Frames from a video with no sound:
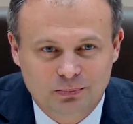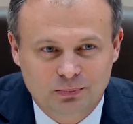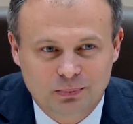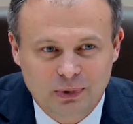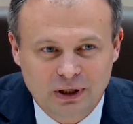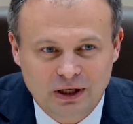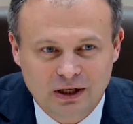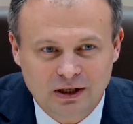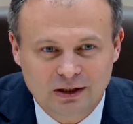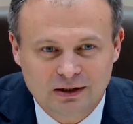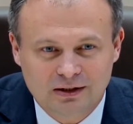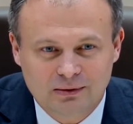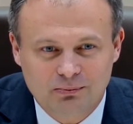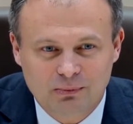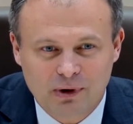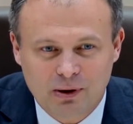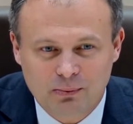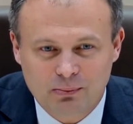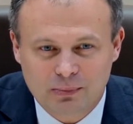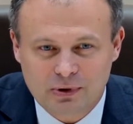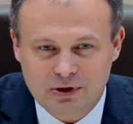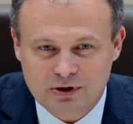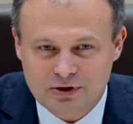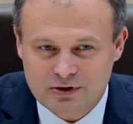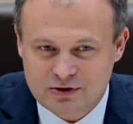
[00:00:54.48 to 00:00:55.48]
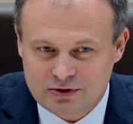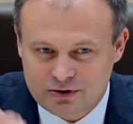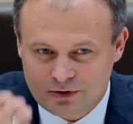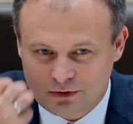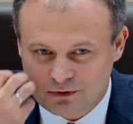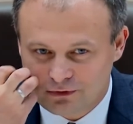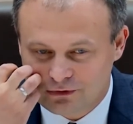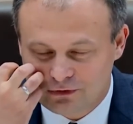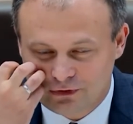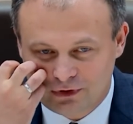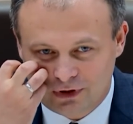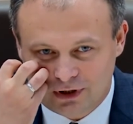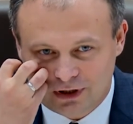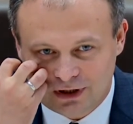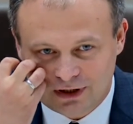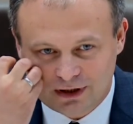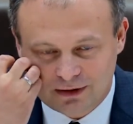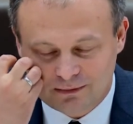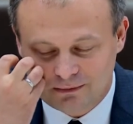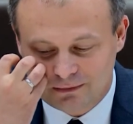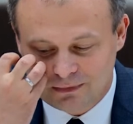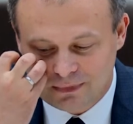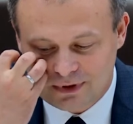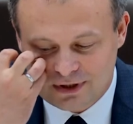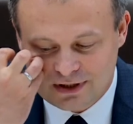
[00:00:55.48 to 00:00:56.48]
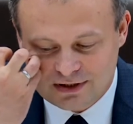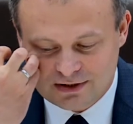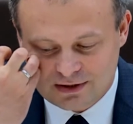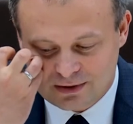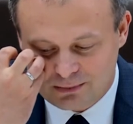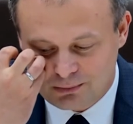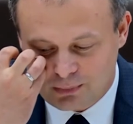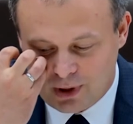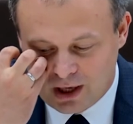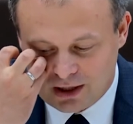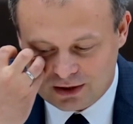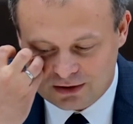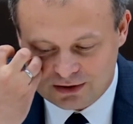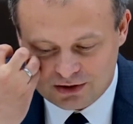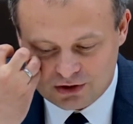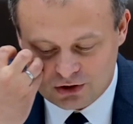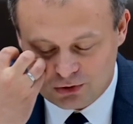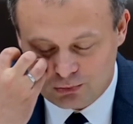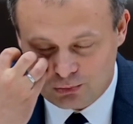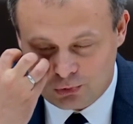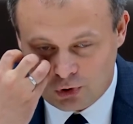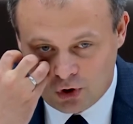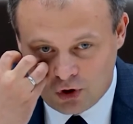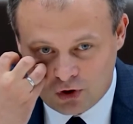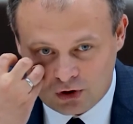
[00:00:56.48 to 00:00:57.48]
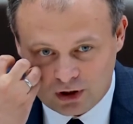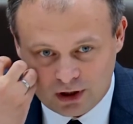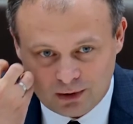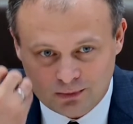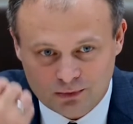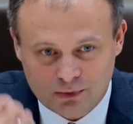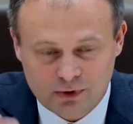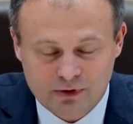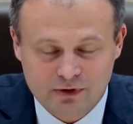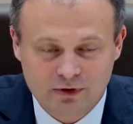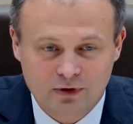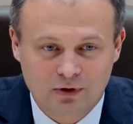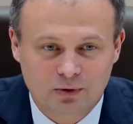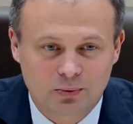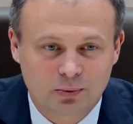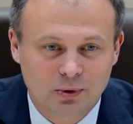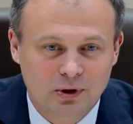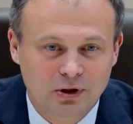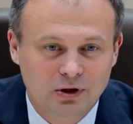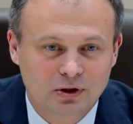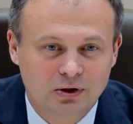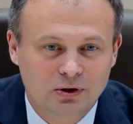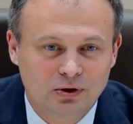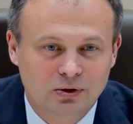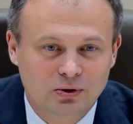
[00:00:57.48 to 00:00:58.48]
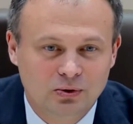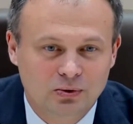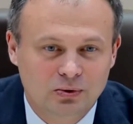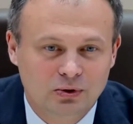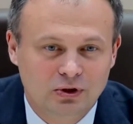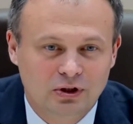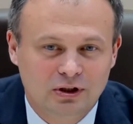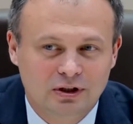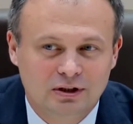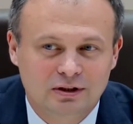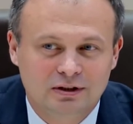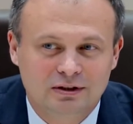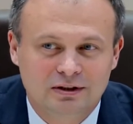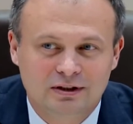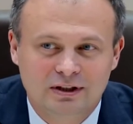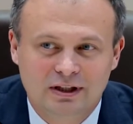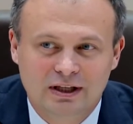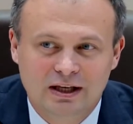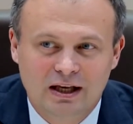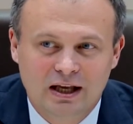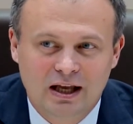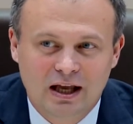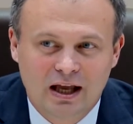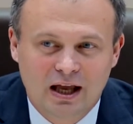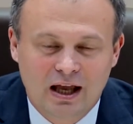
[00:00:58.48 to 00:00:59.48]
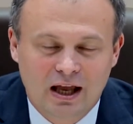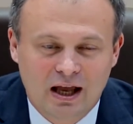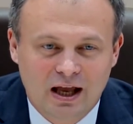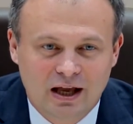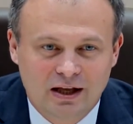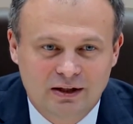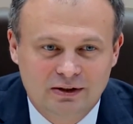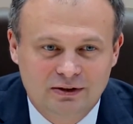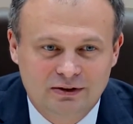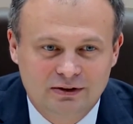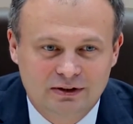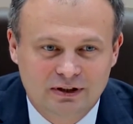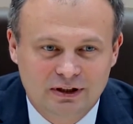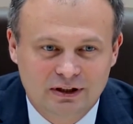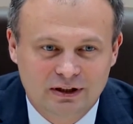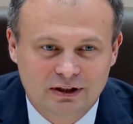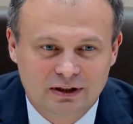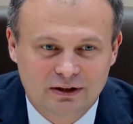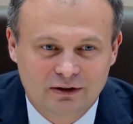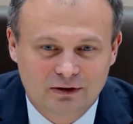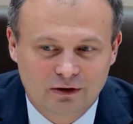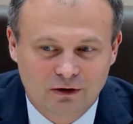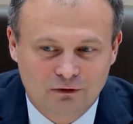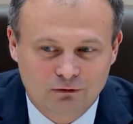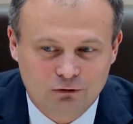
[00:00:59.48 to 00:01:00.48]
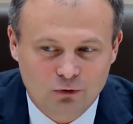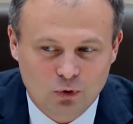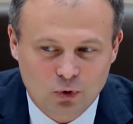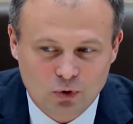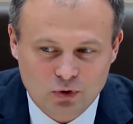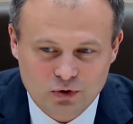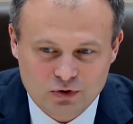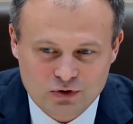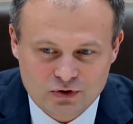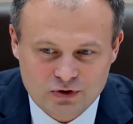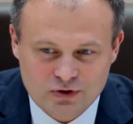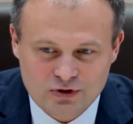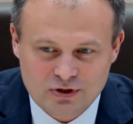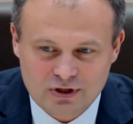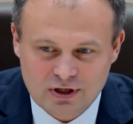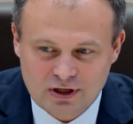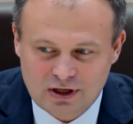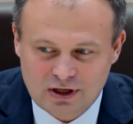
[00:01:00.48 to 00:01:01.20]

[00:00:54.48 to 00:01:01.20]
being the members of the um, Eastern Partnership Program with European Union, and uh, of course